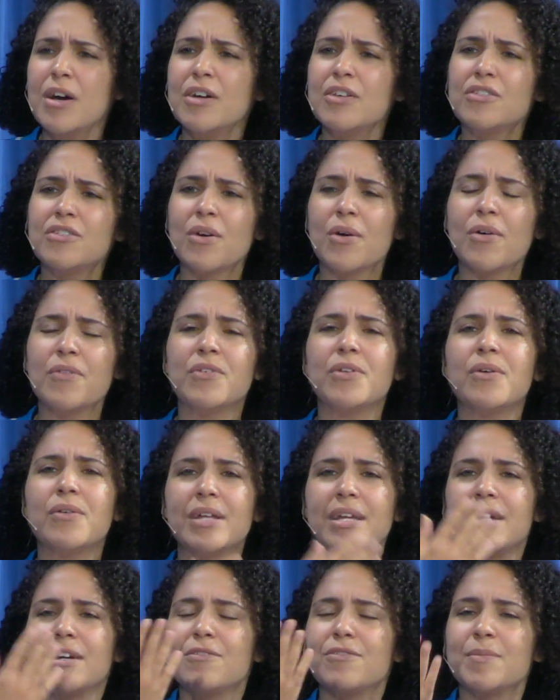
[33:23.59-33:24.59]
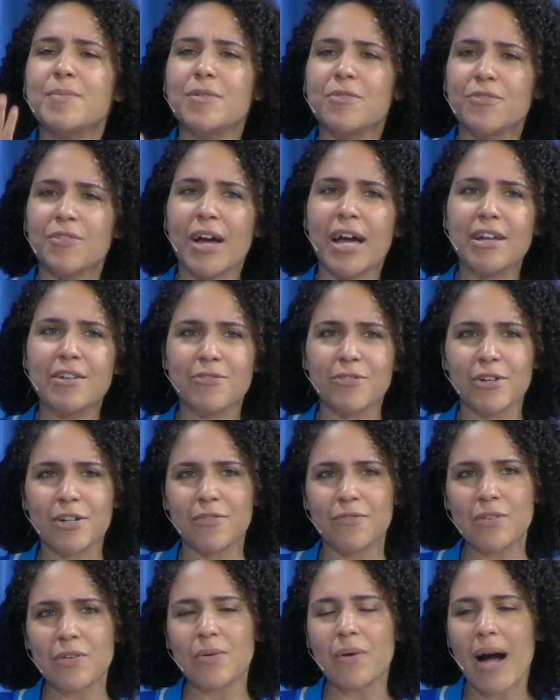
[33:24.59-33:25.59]
So if you don't hear from a friend for a
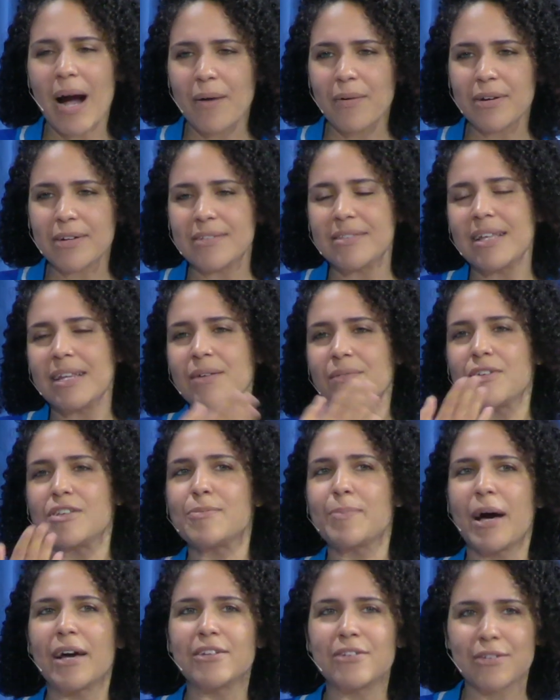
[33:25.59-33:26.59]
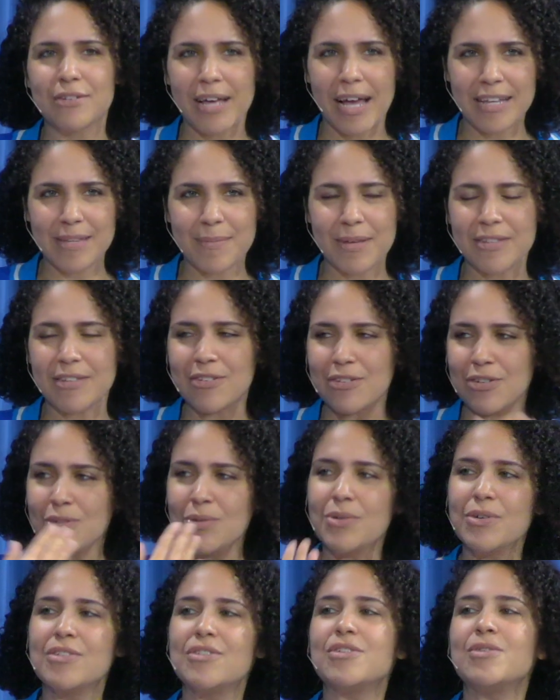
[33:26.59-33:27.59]
few hours, they didn't respond to your text message,
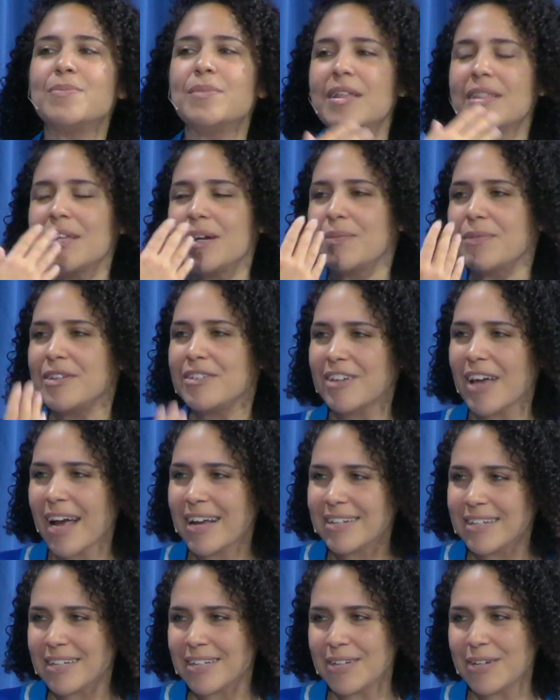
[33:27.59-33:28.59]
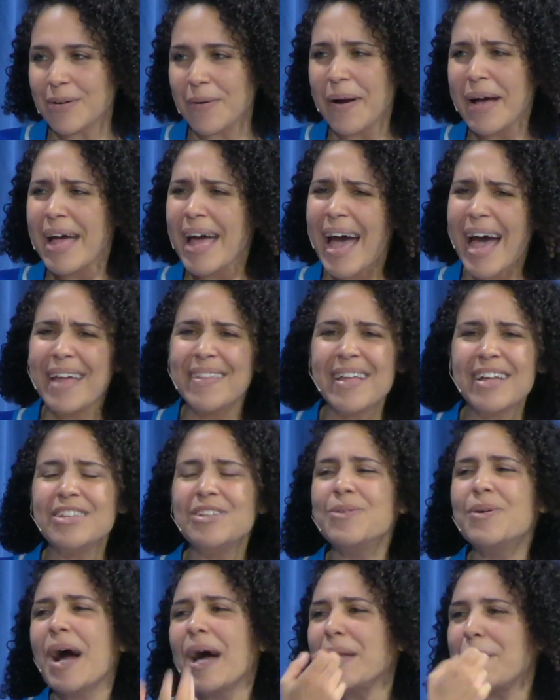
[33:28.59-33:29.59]
you assume that they're rejecting you, and then
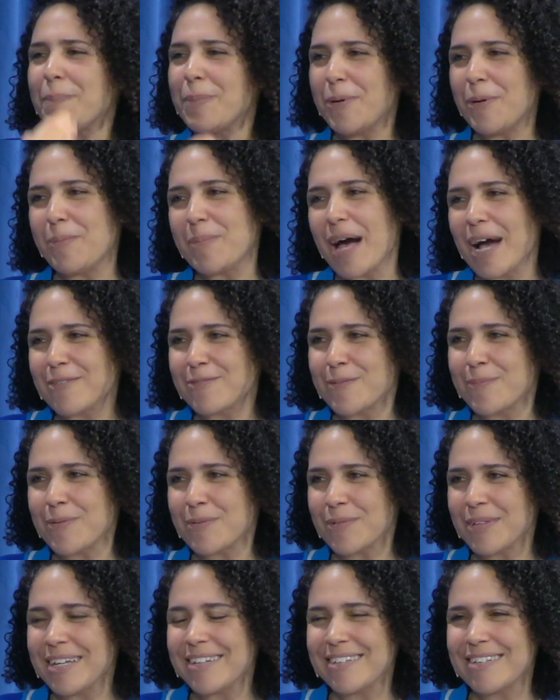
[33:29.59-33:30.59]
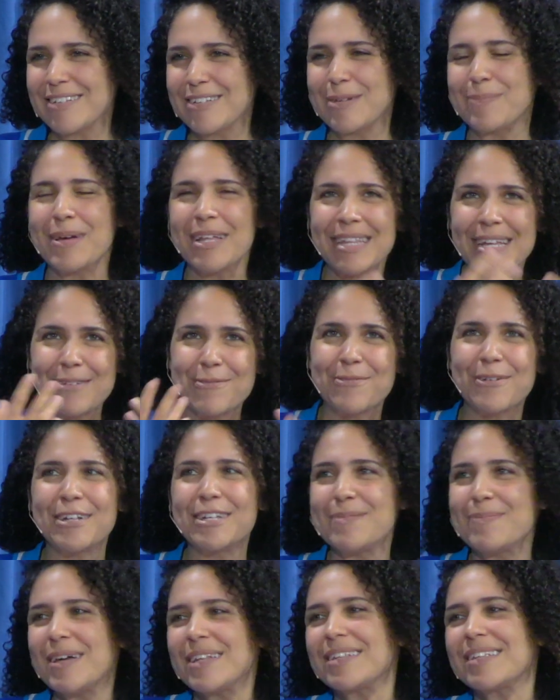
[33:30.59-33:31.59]
you kind of pull back from the relationship, and then
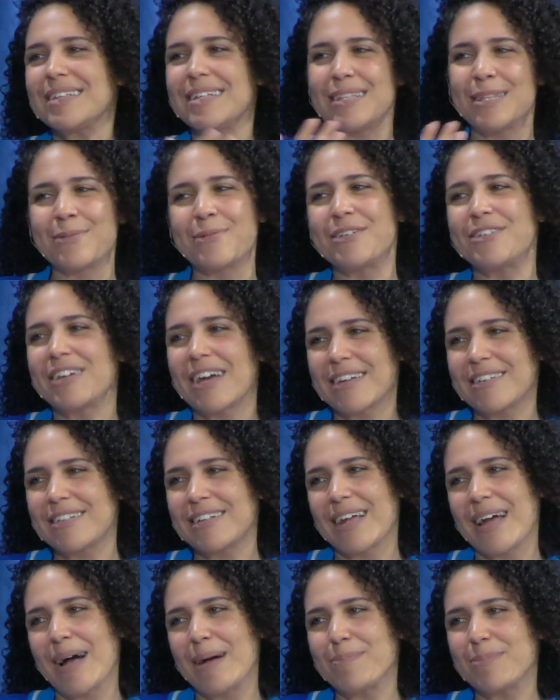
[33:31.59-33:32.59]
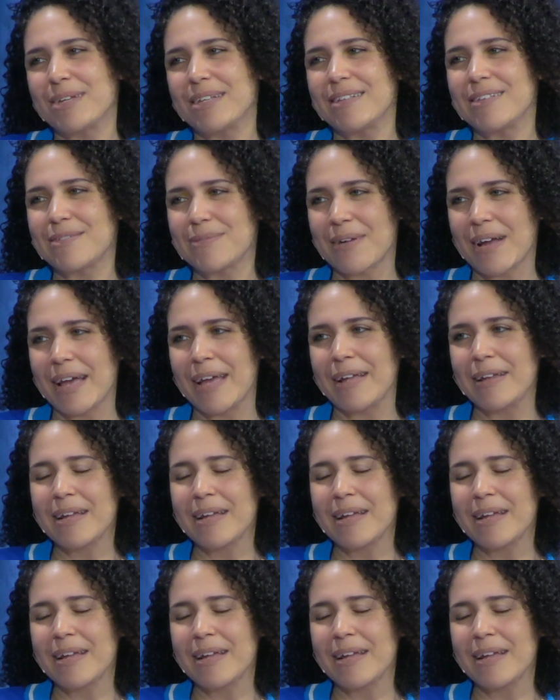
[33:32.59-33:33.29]
fundamentally the rejection happens, right?